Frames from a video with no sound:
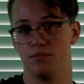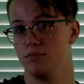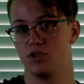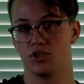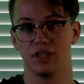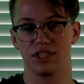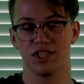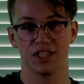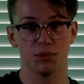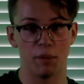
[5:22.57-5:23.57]
just
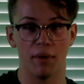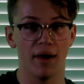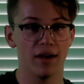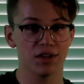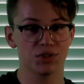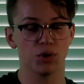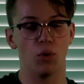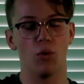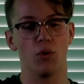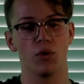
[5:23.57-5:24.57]
listening to my boss
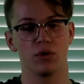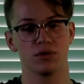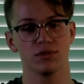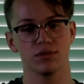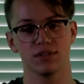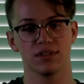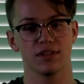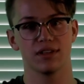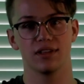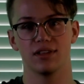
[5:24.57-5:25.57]
or,
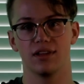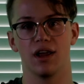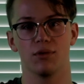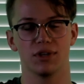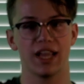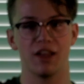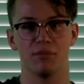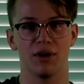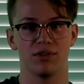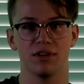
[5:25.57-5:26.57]
taking them
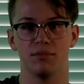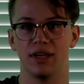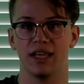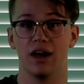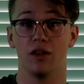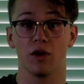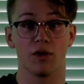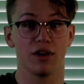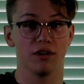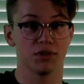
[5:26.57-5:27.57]
out to be
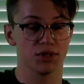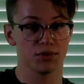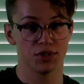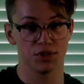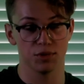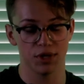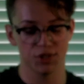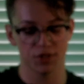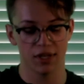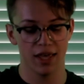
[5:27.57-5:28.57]
alert of a certain
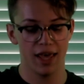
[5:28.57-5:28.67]
situation,